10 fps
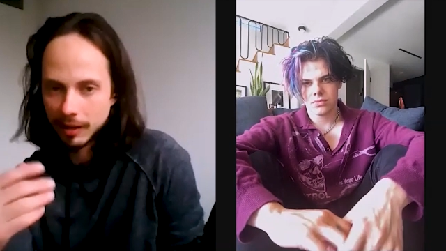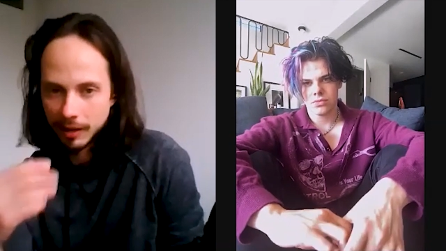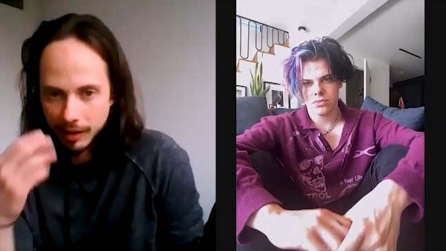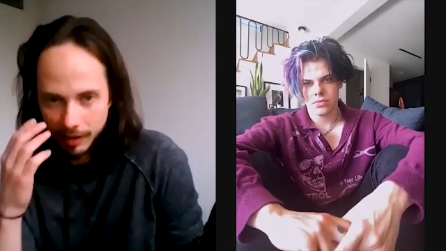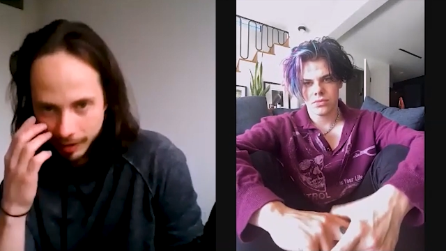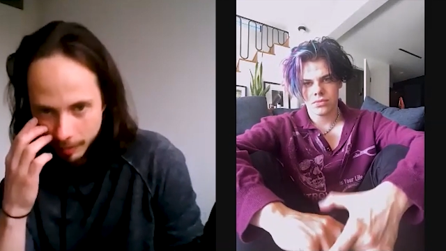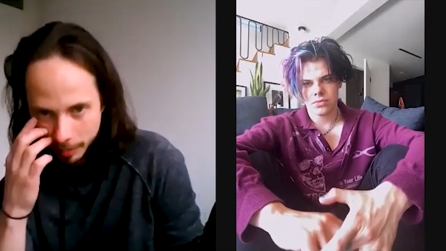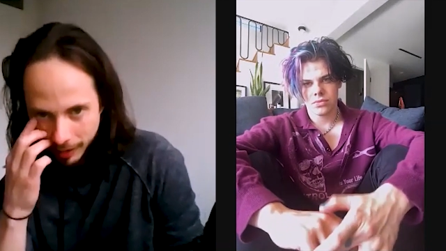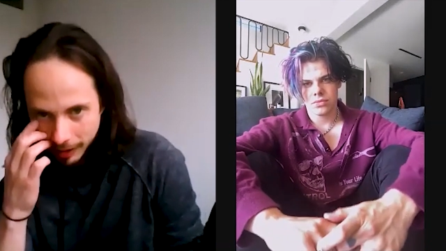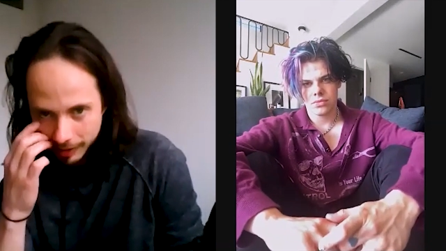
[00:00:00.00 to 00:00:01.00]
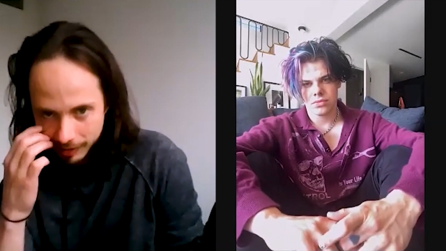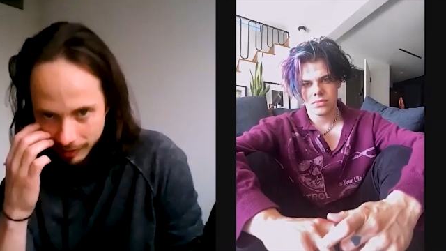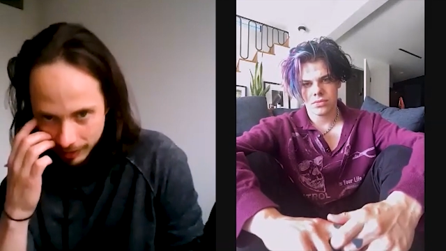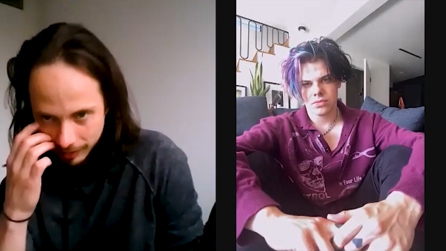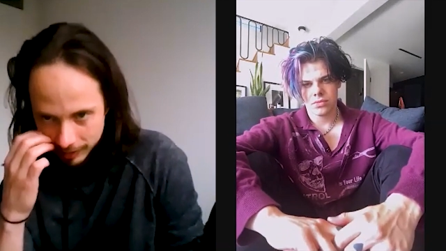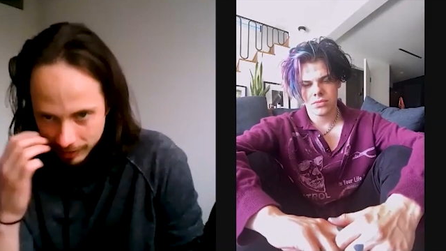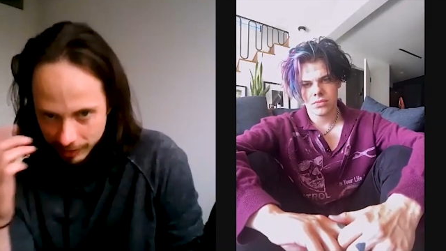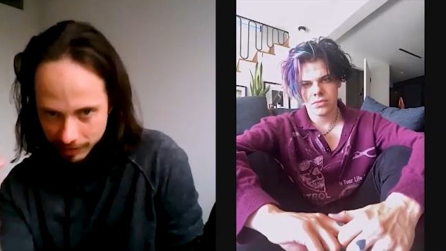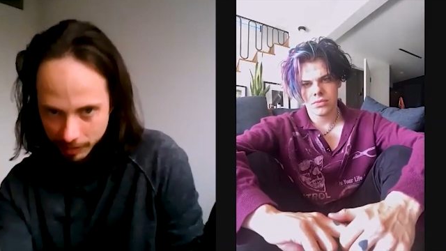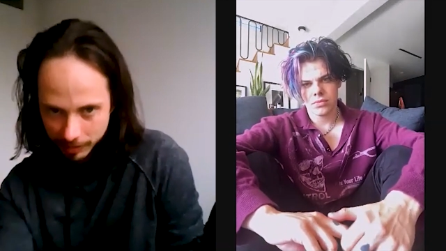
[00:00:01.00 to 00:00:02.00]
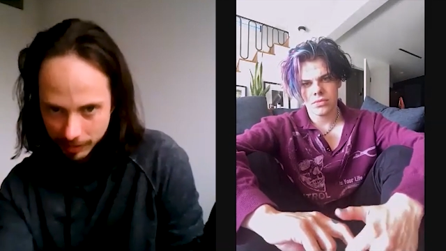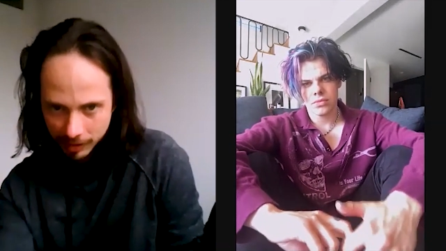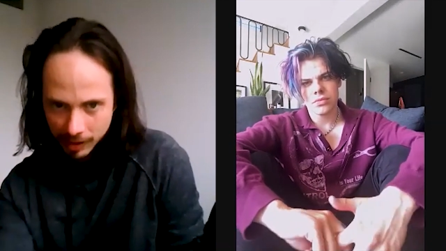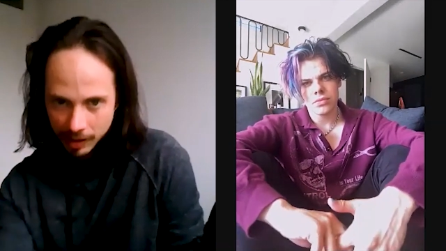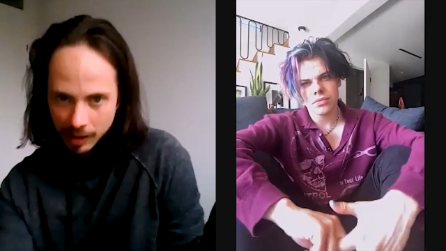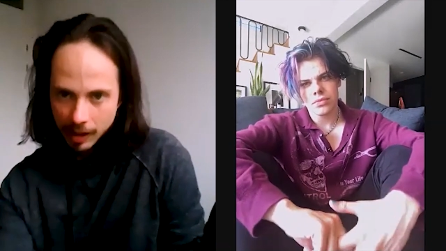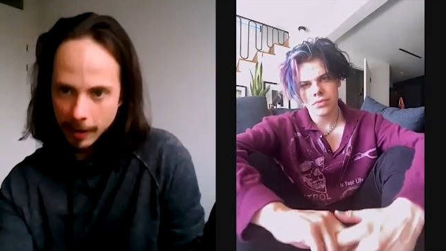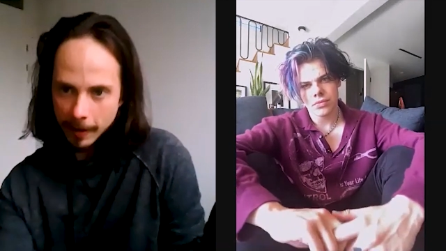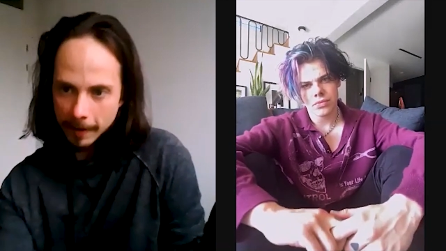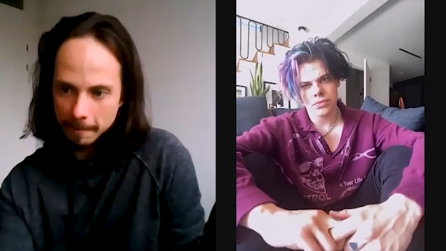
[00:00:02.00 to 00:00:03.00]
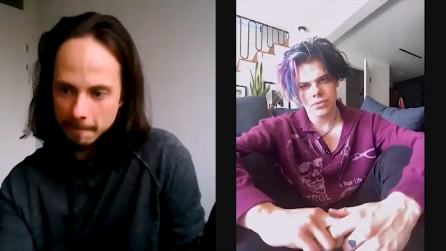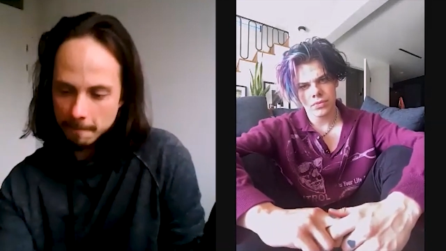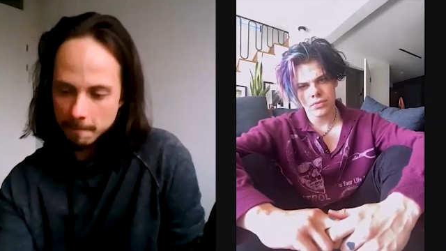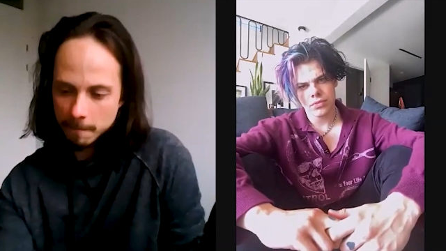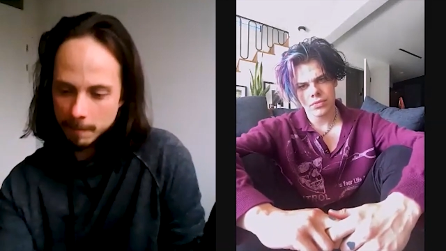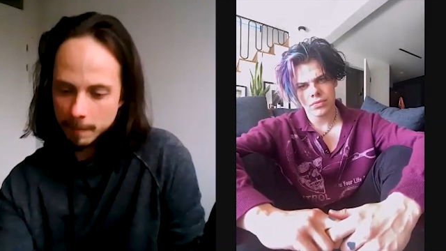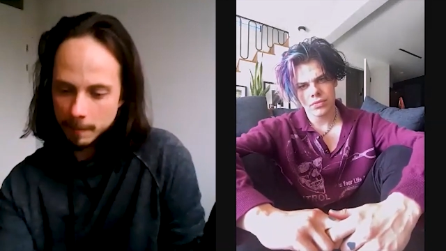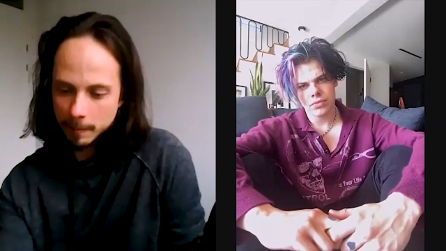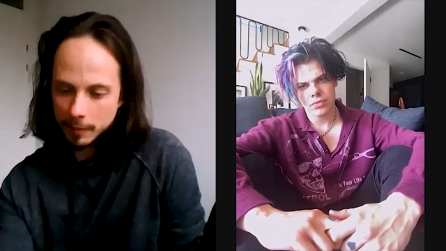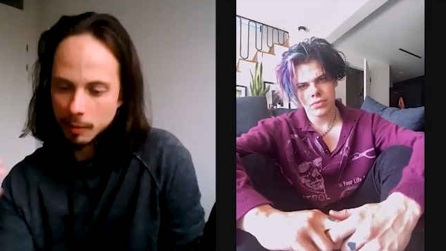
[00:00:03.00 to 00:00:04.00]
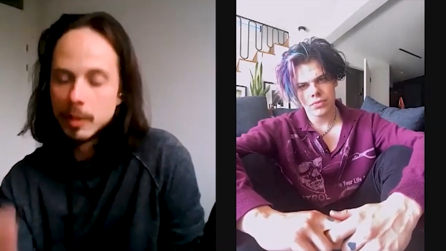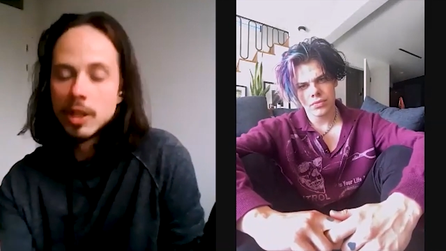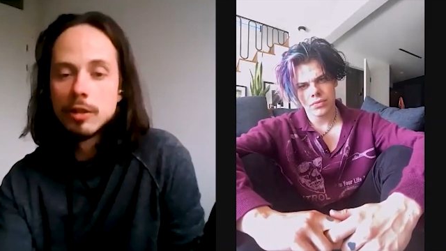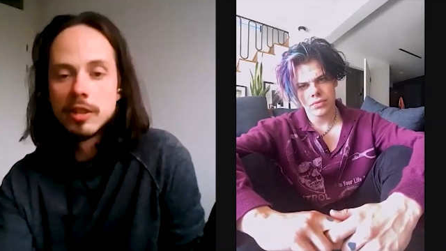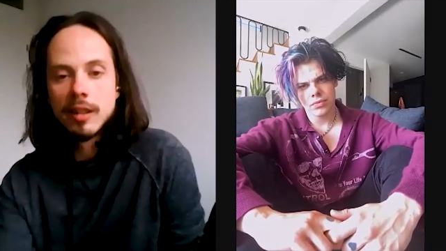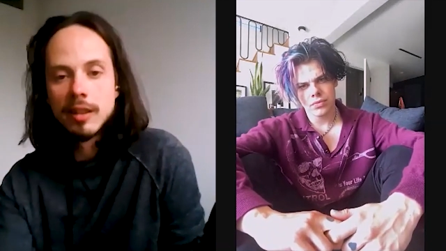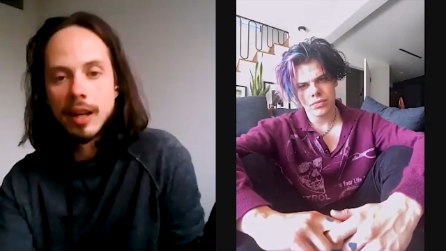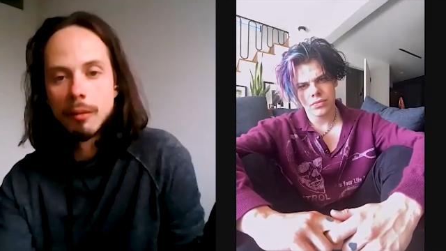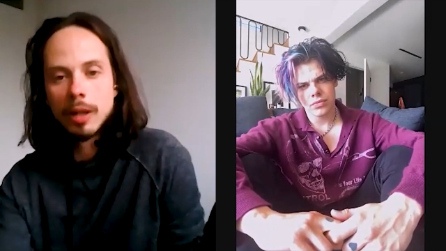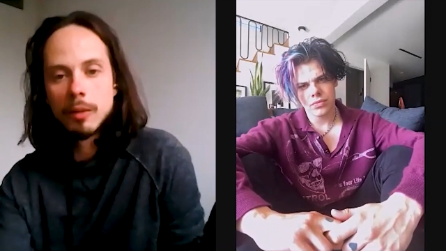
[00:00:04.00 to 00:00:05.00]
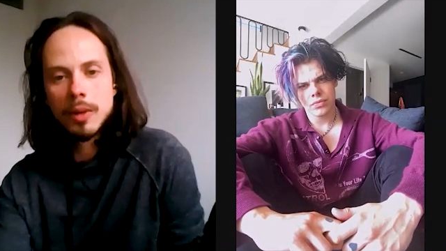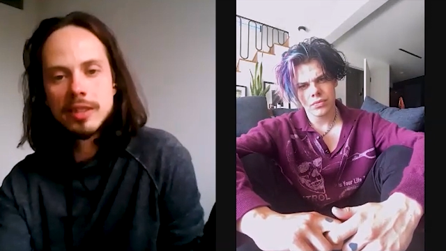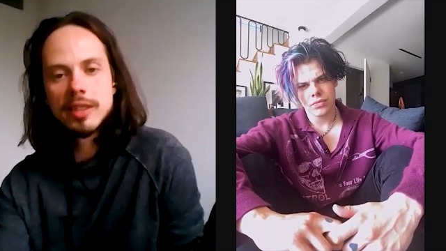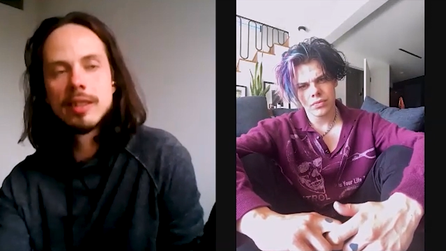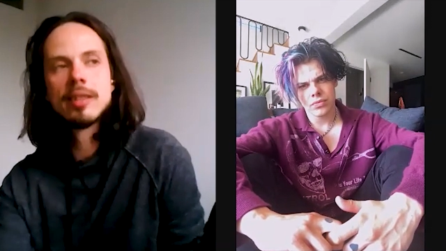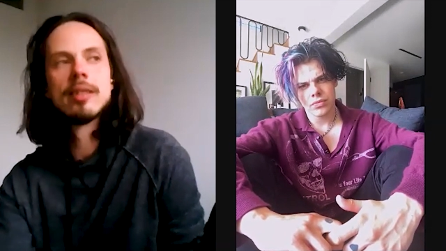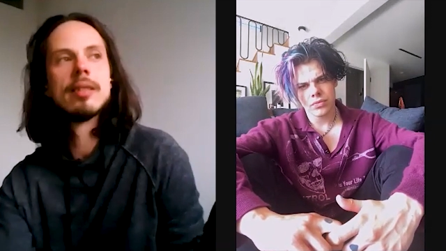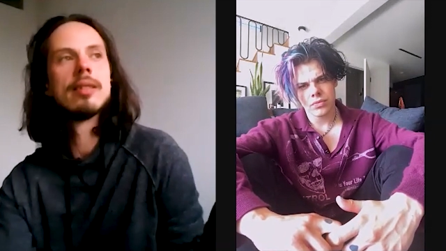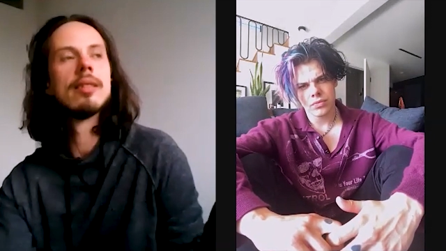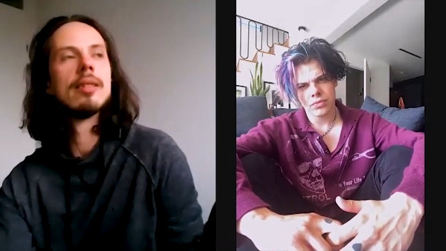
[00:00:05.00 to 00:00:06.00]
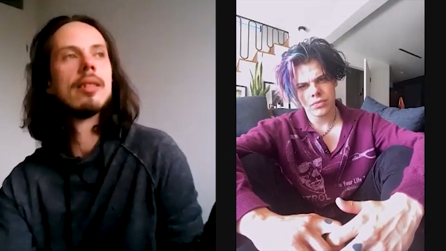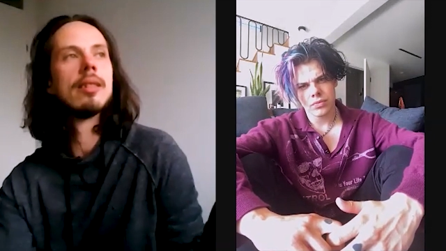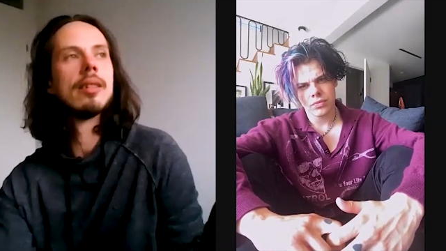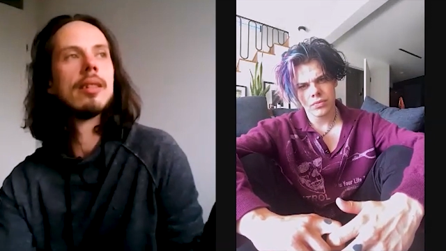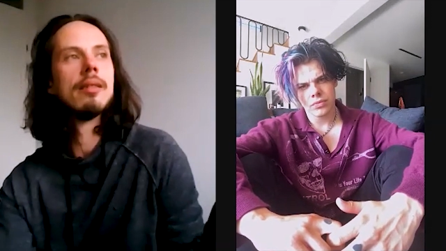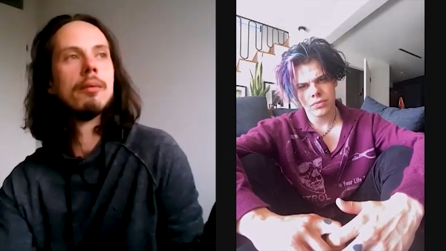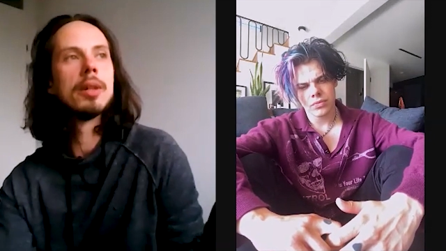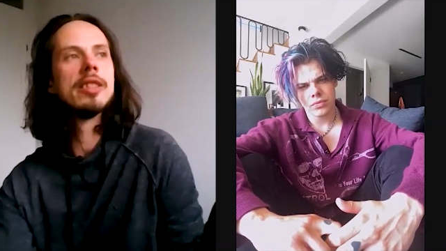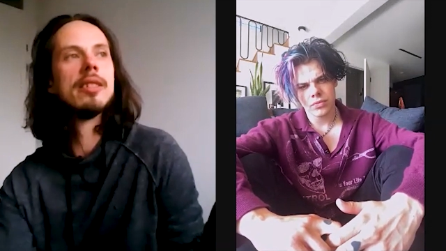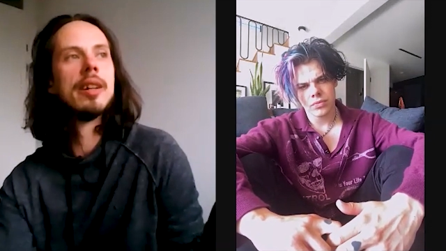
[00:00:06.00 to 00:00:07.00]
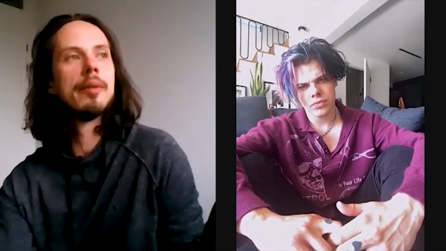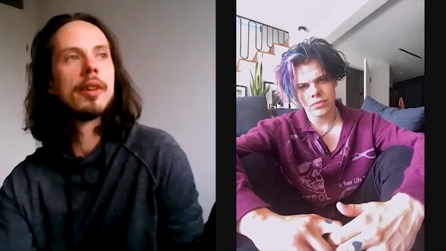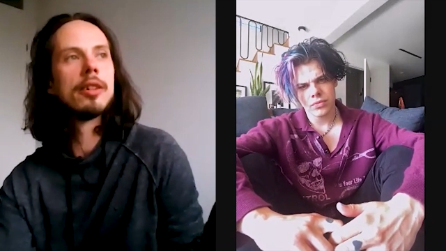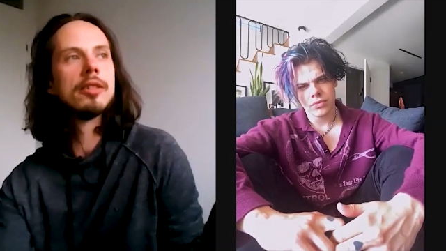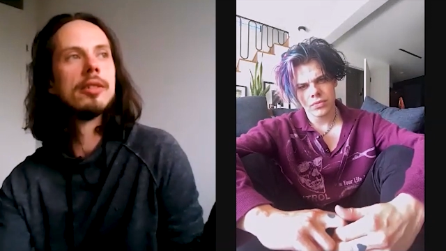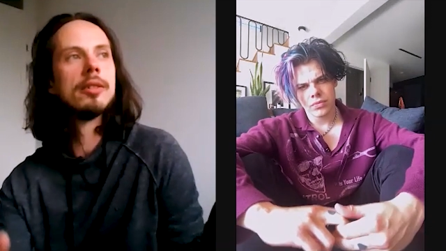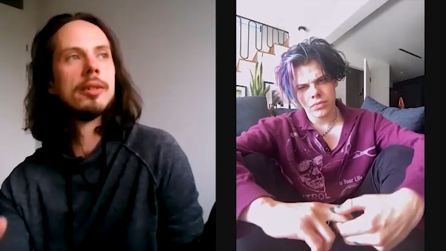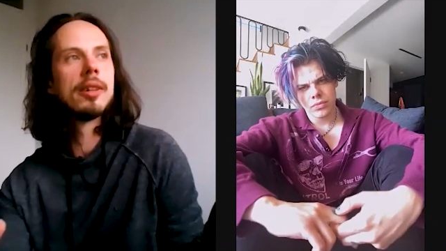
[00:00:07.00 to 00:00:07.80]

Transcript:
Speaker 1: to uh, pry in, in that sense. But um, the music thing, what was it? Was it difficult to to